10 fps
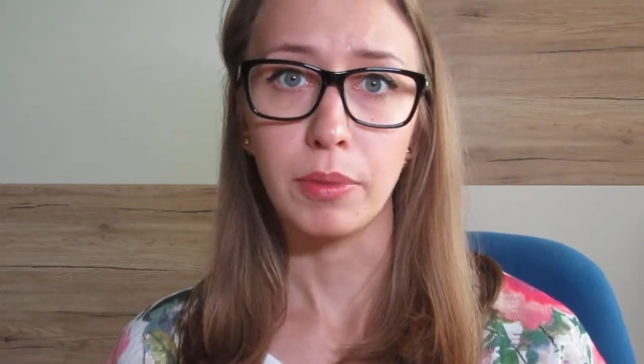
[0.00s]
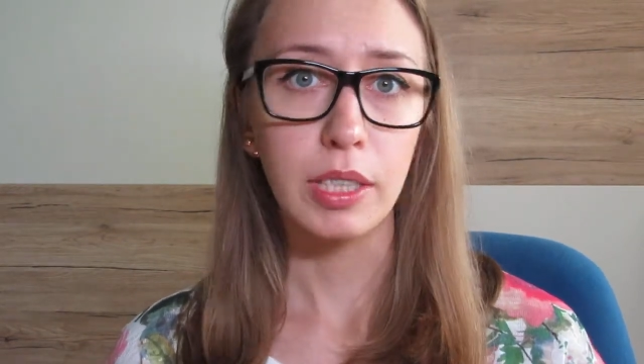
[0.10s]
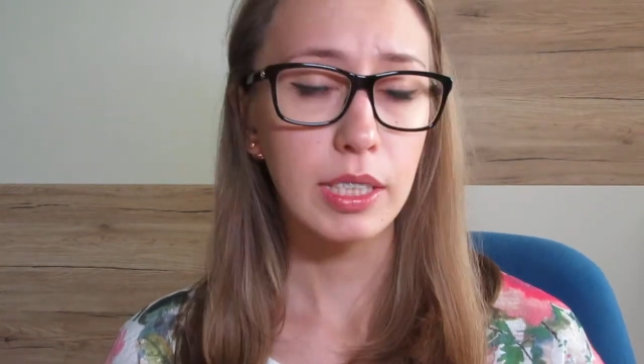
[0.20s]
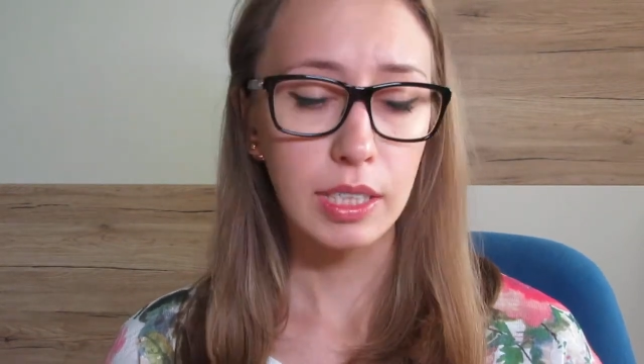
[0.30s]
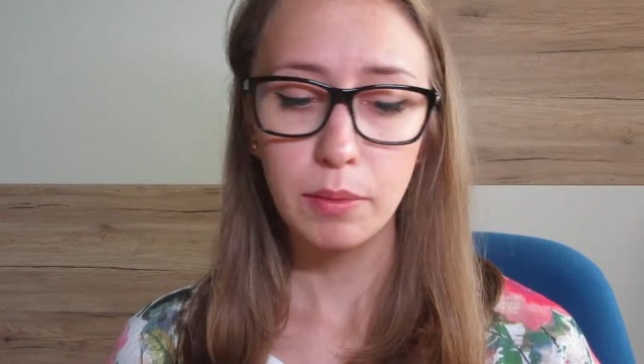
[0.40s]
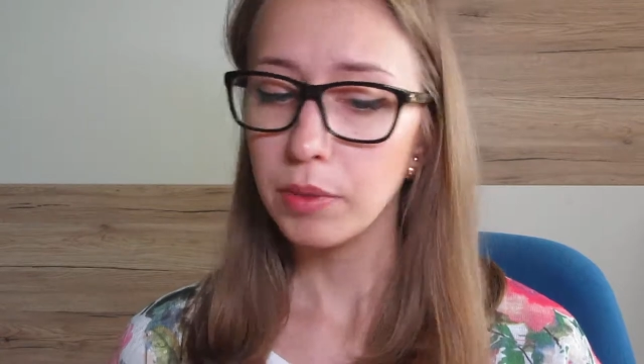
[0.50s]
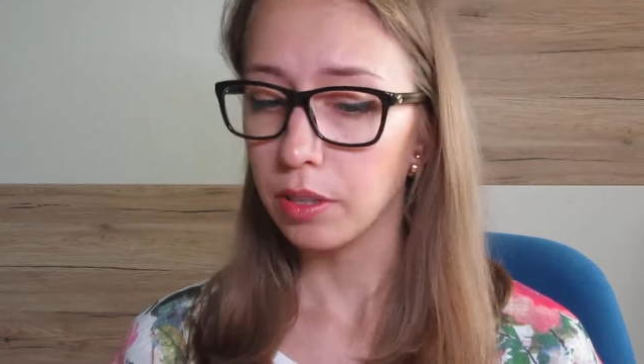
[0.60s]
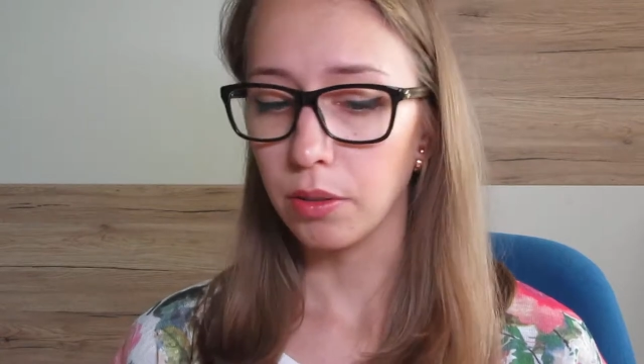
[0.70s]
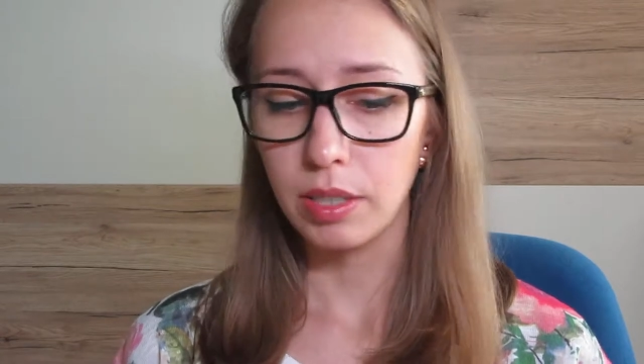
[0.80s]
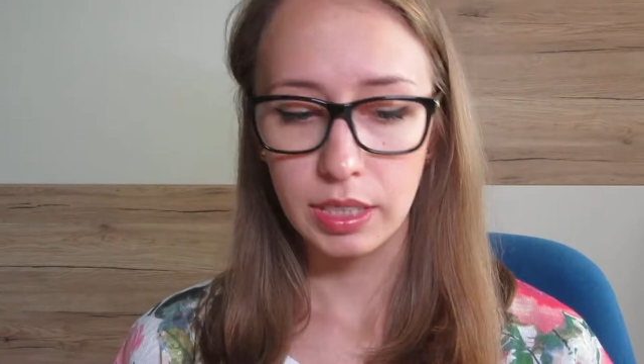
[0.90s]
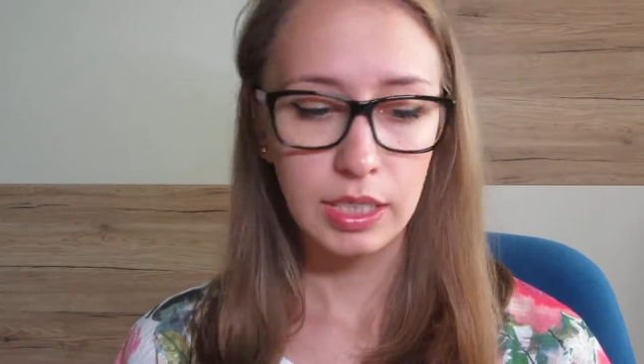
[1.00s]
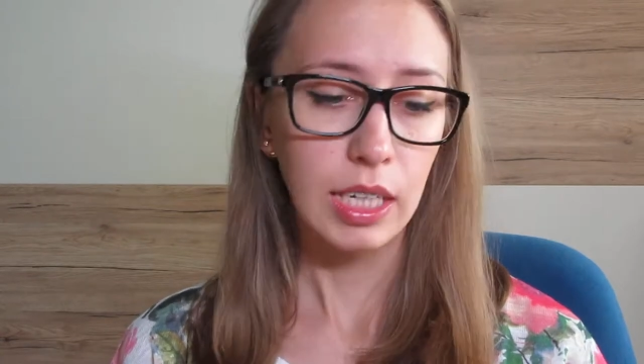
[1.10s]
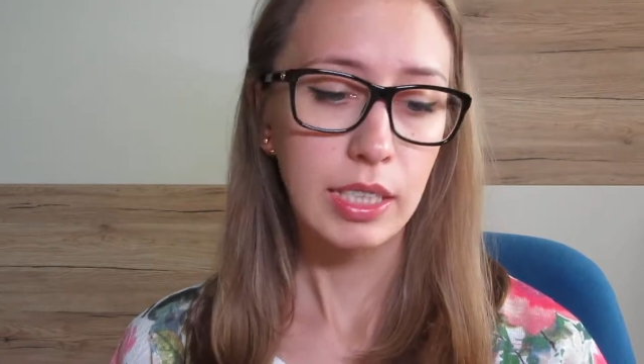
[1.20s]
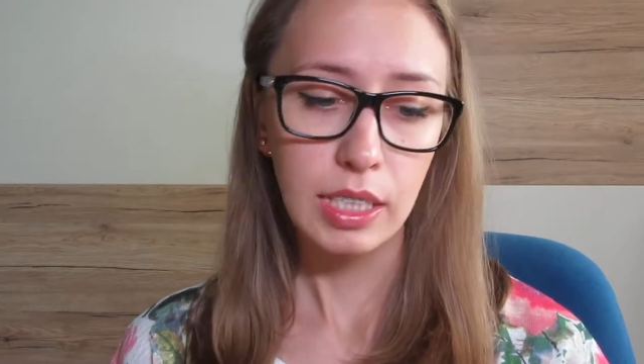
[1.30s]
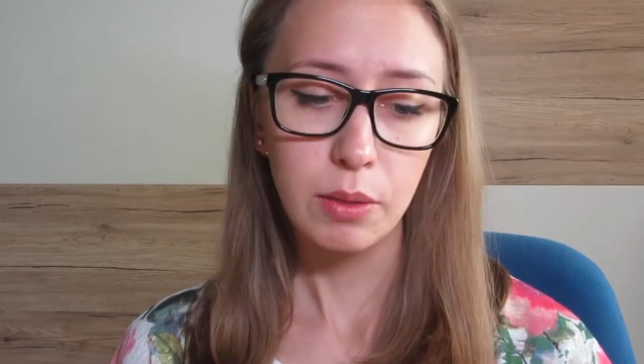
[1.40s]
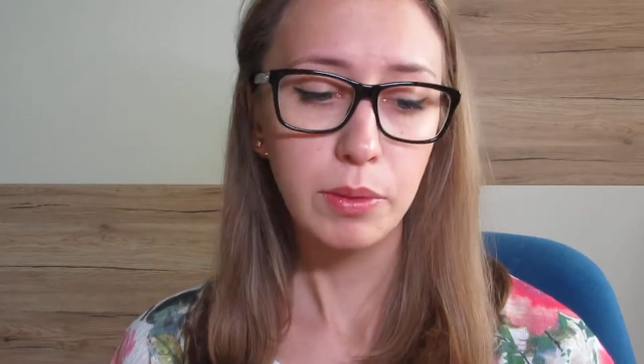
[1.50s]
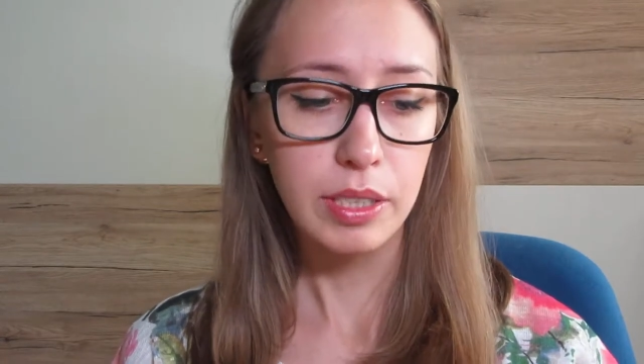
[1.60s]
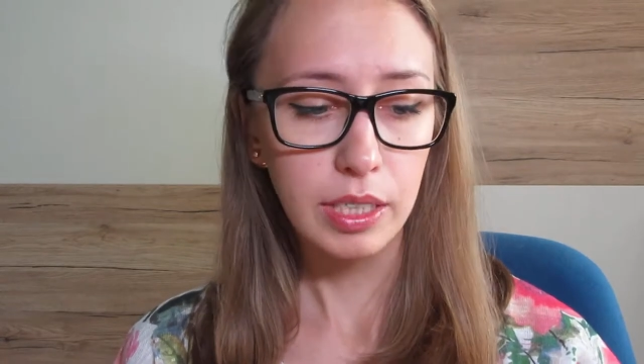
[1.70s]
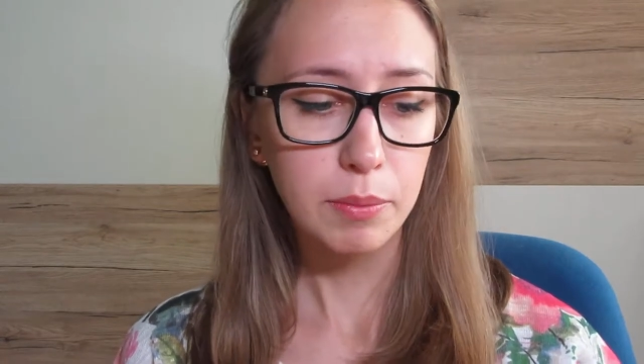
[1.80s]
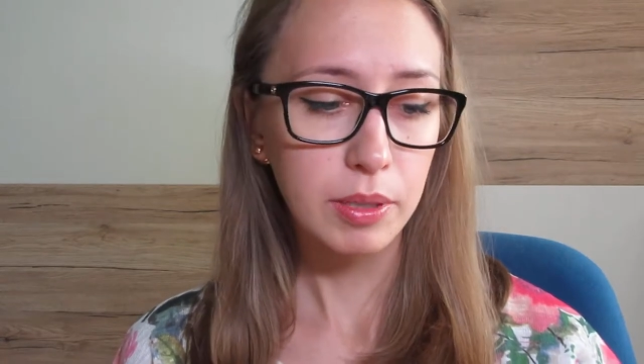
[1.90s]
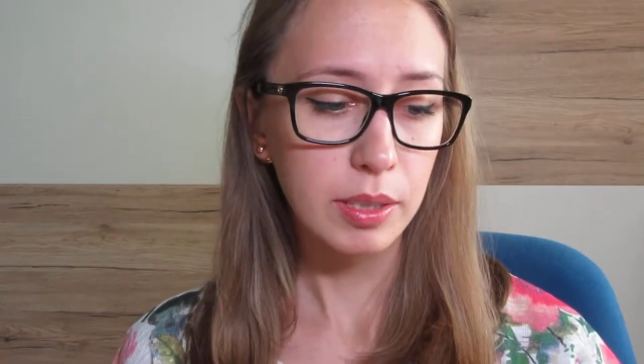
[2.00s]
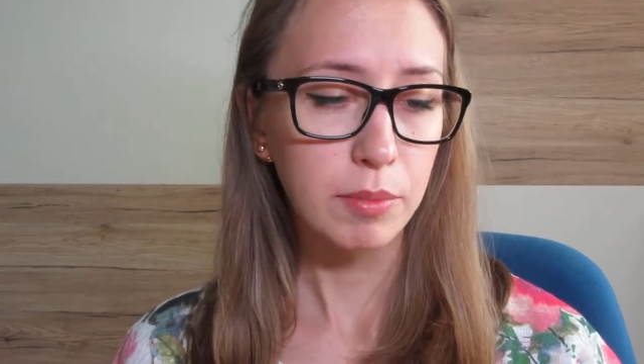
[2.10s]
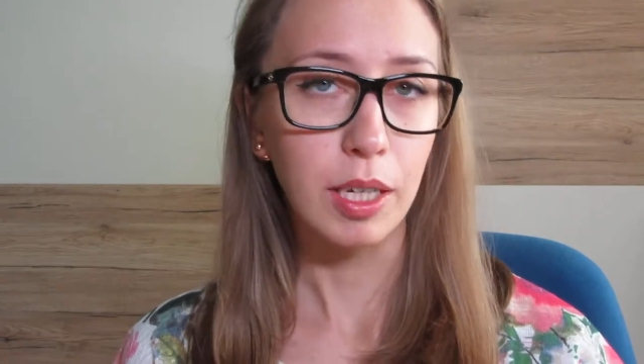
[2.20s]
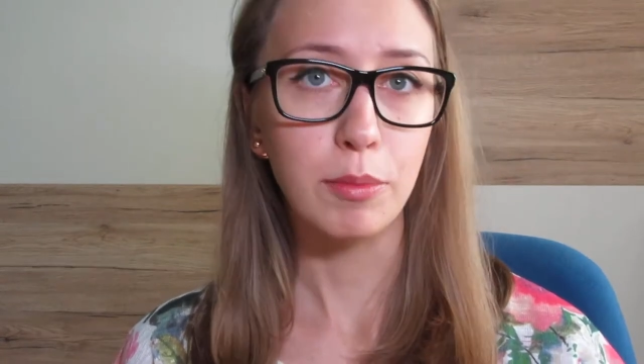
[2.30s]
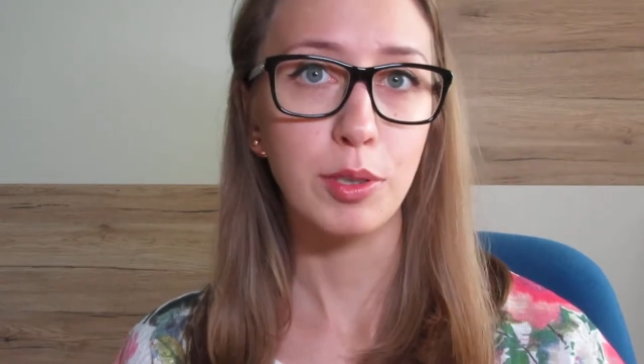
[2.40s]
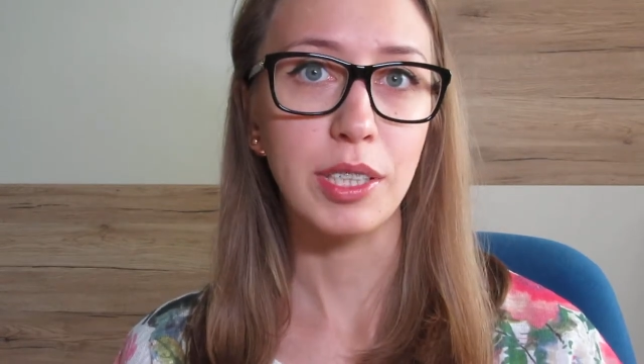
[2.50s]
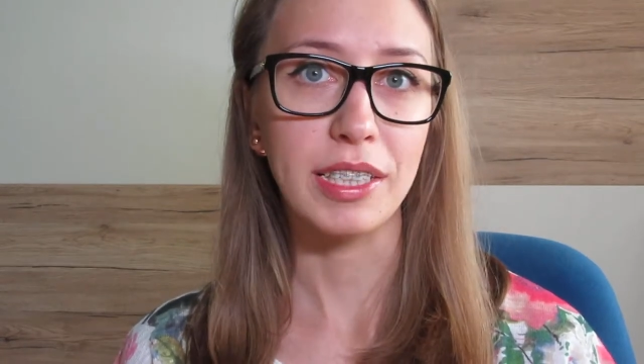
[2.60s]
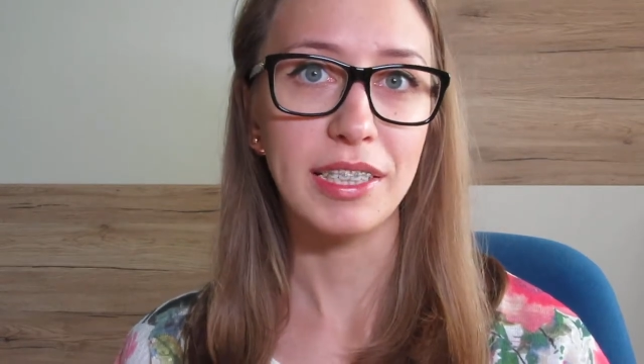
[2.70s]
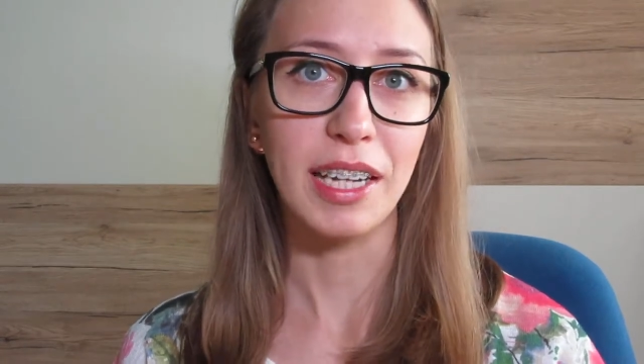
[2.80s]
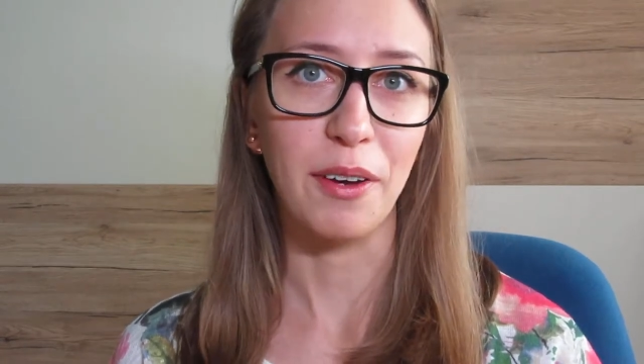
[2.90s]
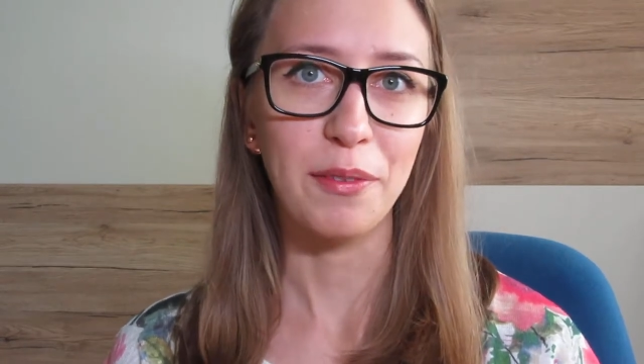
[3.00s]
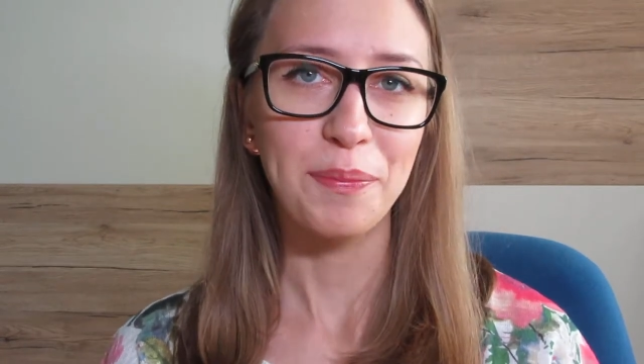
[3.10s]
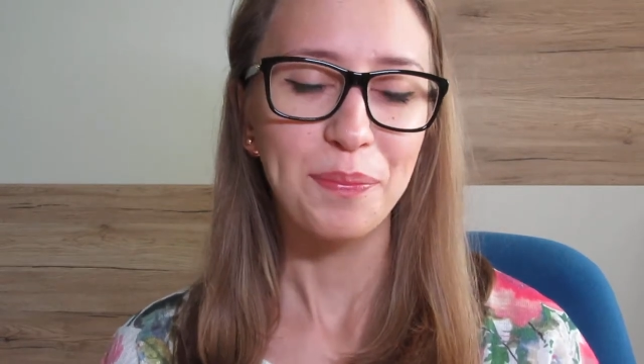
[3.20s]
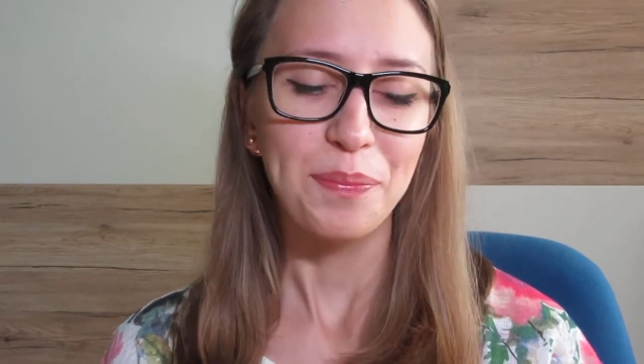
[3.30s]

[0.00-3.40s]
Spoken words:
please let me know, because as I said, it will take me some time to test it out.